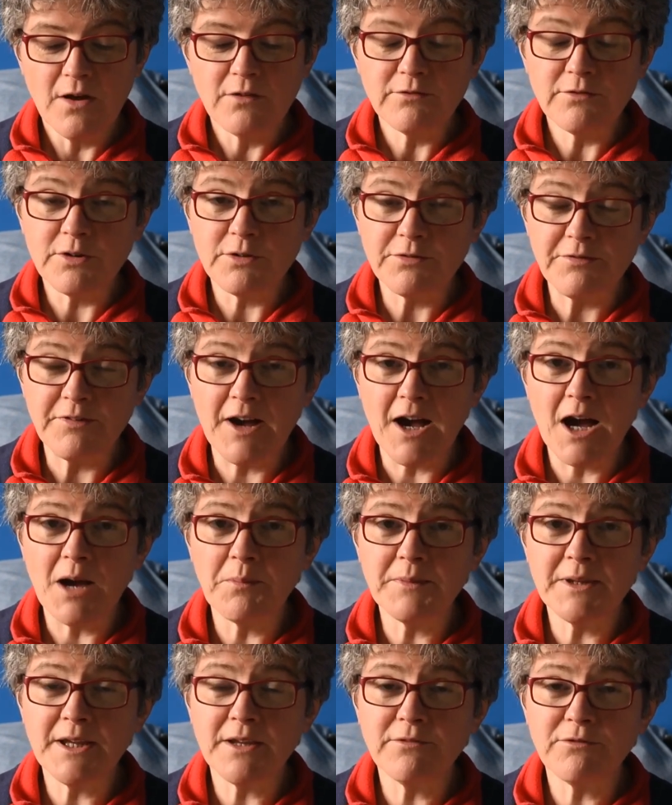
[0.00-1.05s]
for
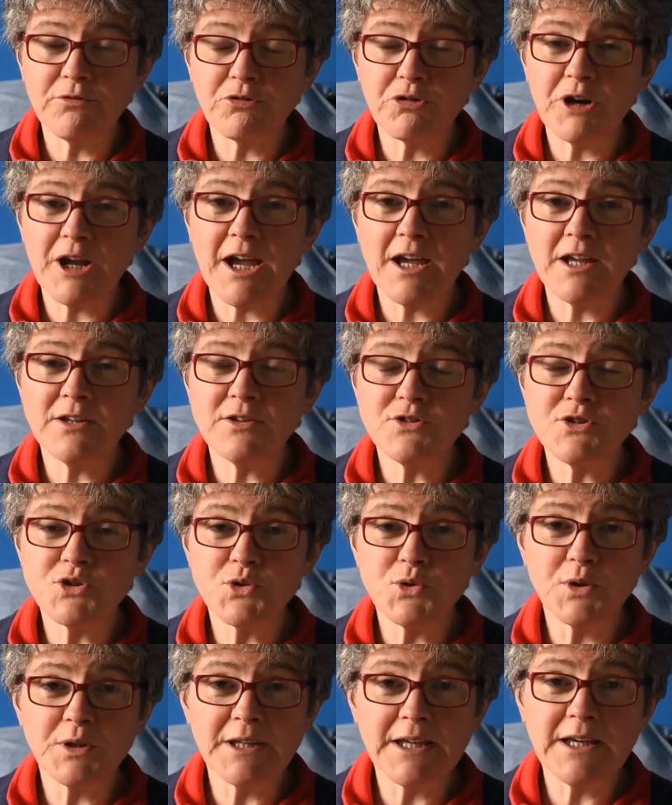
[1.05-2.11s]
family and friends
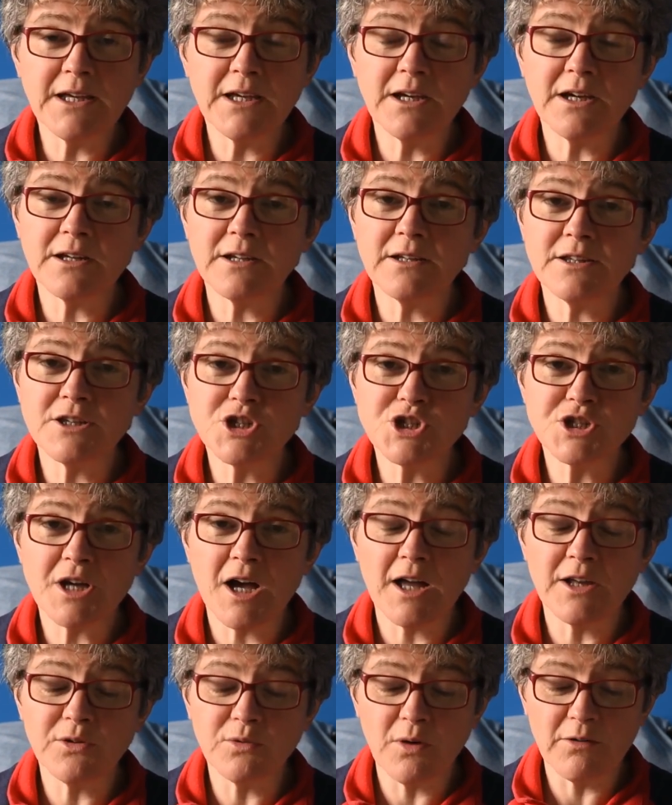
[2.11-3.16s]
who linger in the
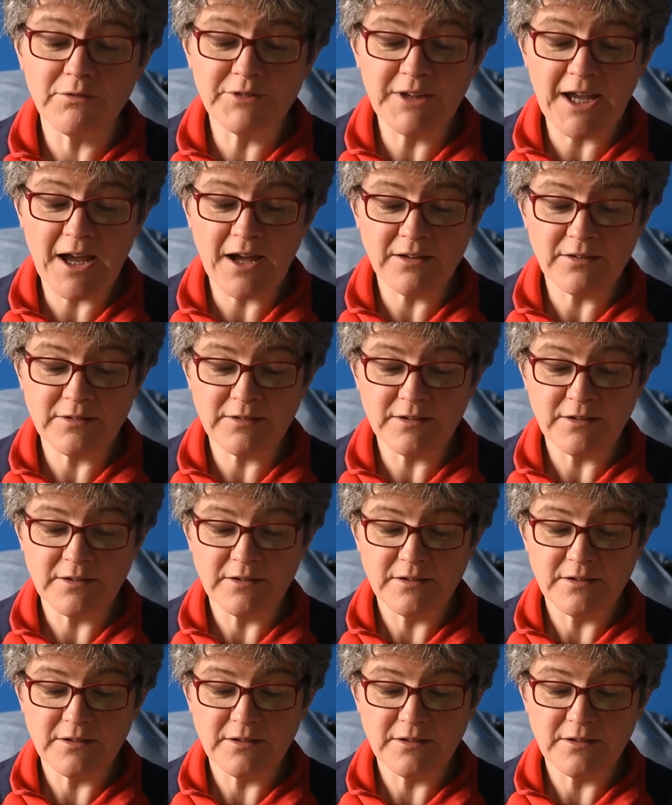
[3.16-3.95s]
shadow of death,